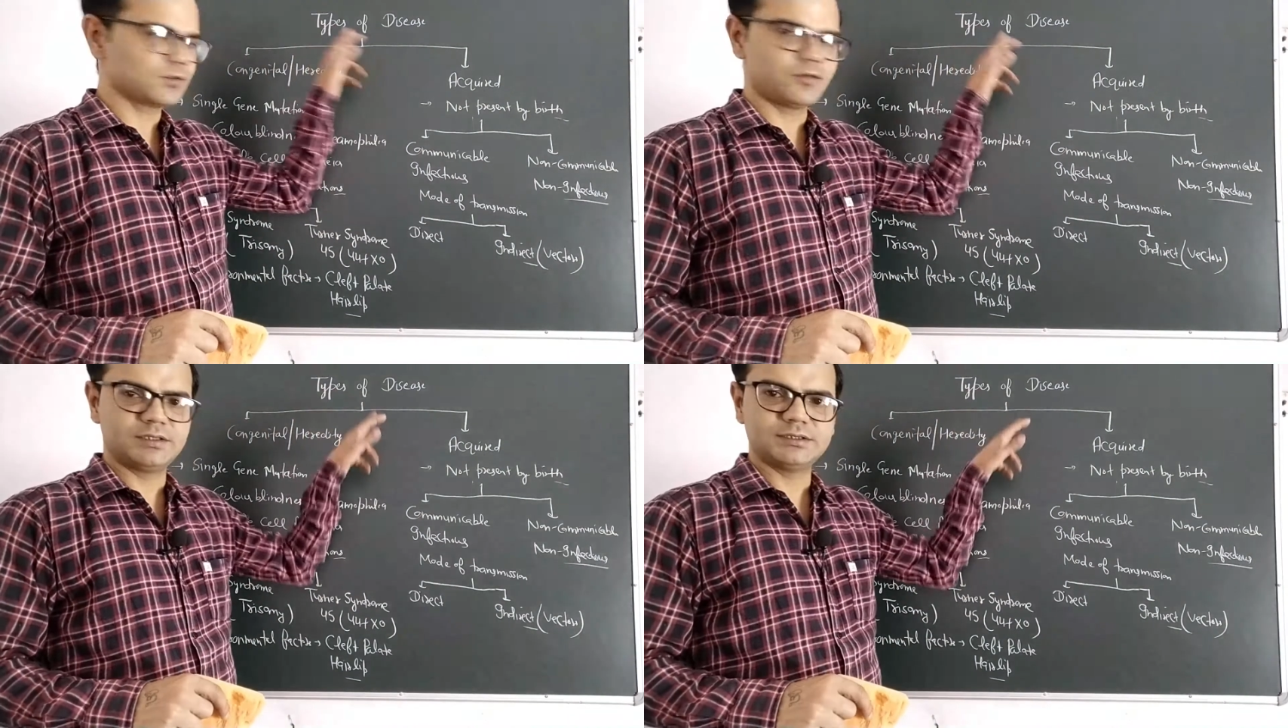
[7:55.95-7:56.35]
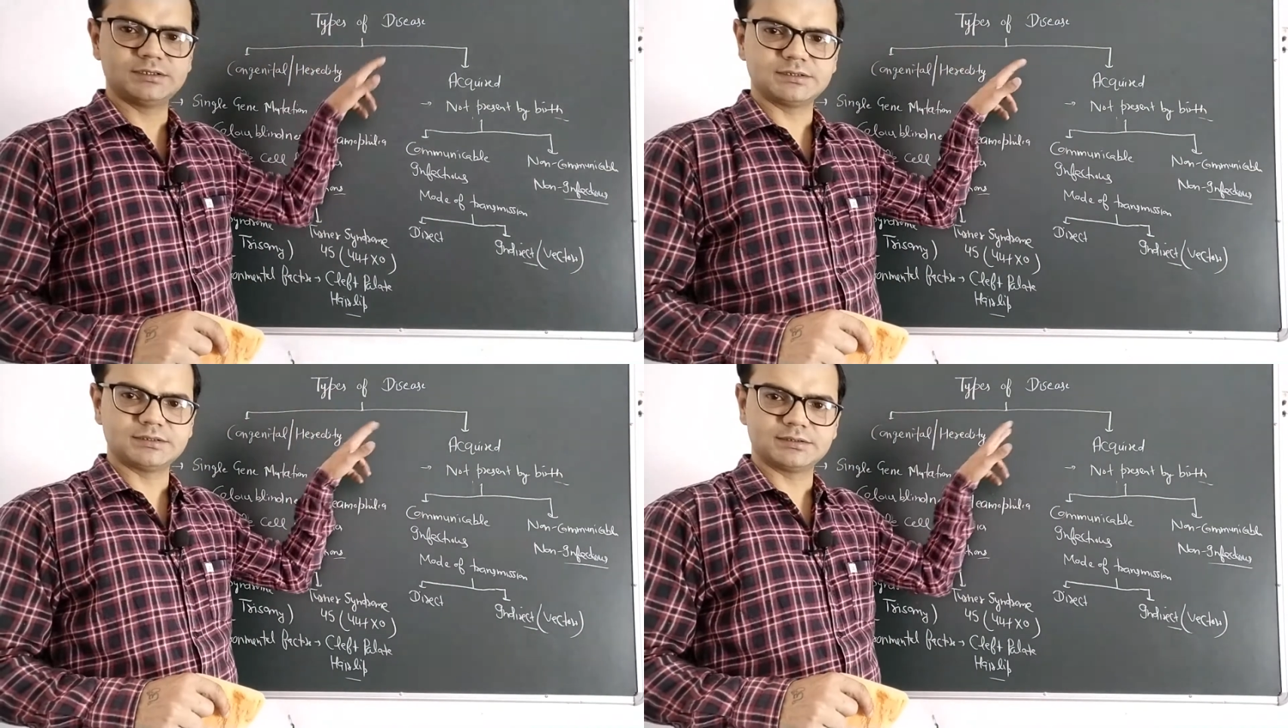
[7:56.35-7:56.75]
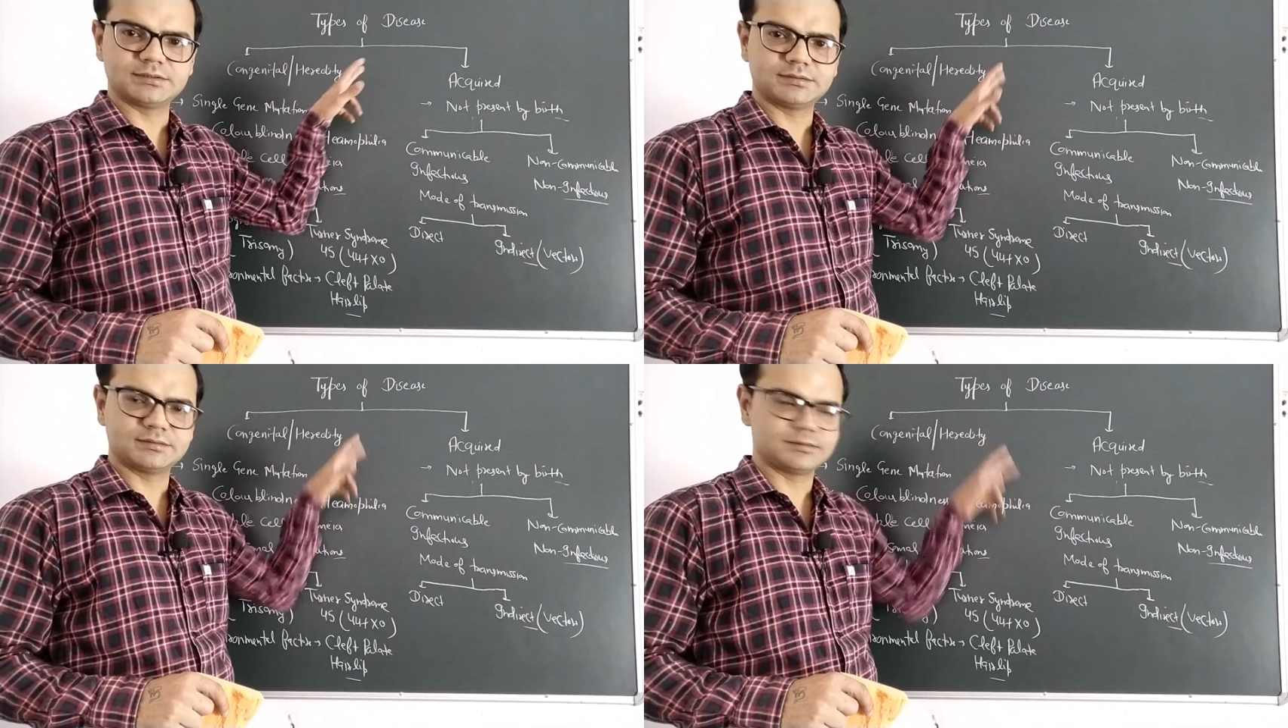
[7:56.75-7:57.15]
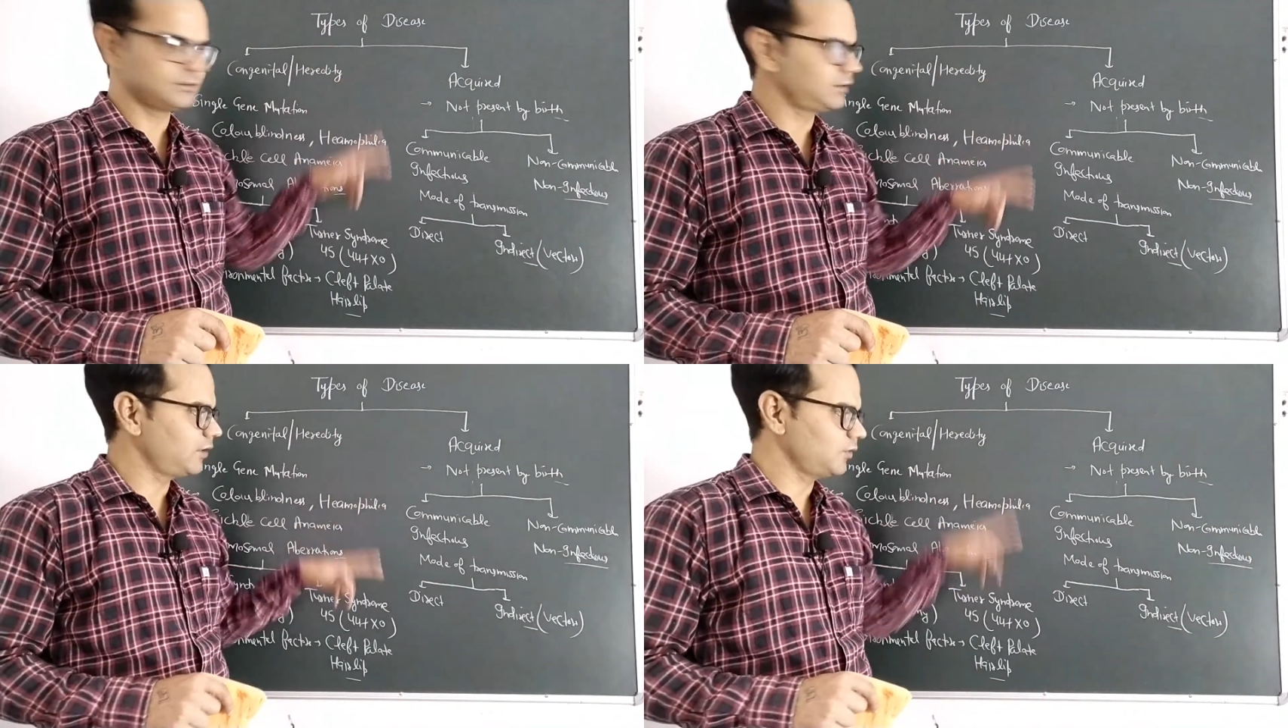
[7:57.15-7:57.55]
of disease.
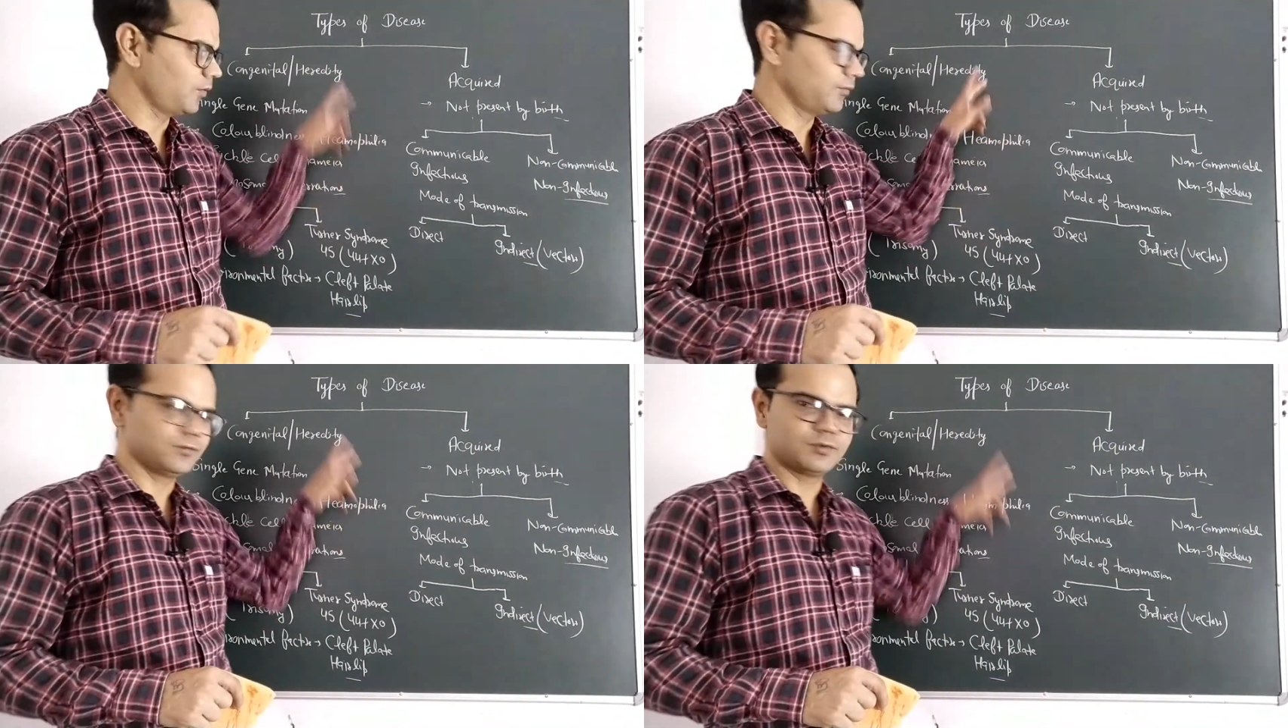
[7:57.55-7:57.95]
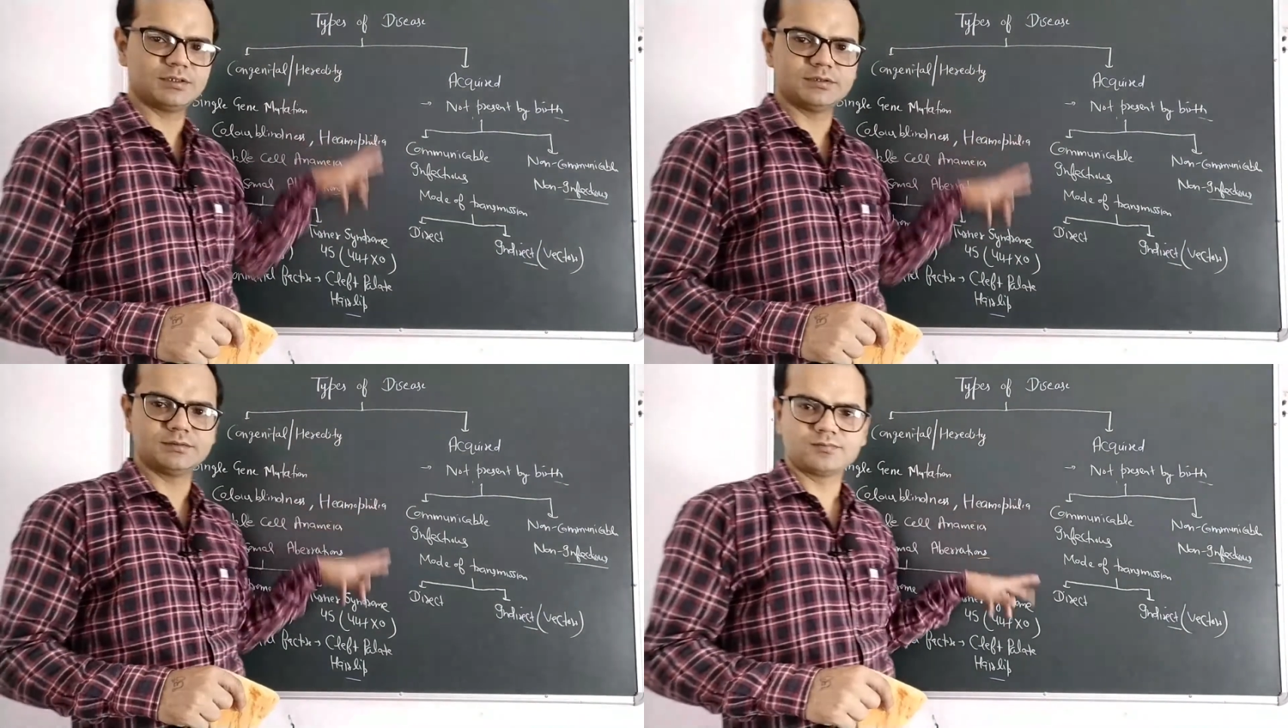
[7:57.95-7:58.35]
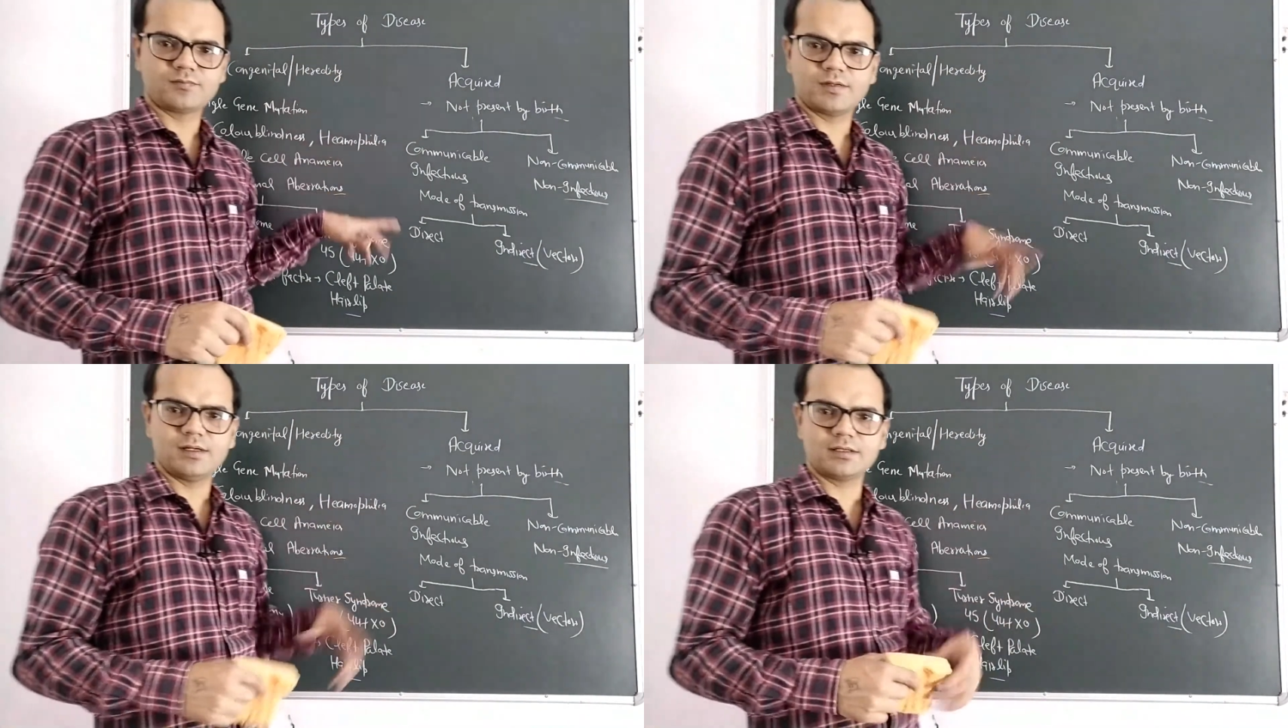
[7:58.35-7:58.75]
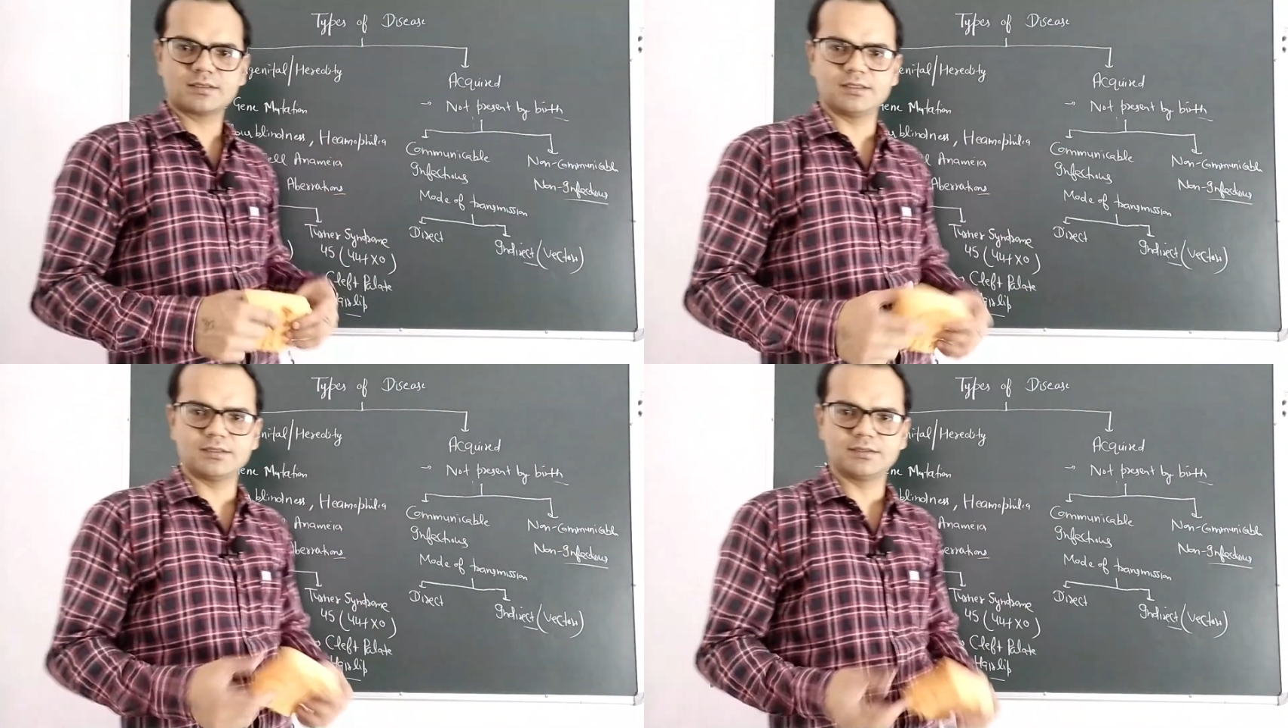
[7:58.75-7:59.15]
I hope you would understand.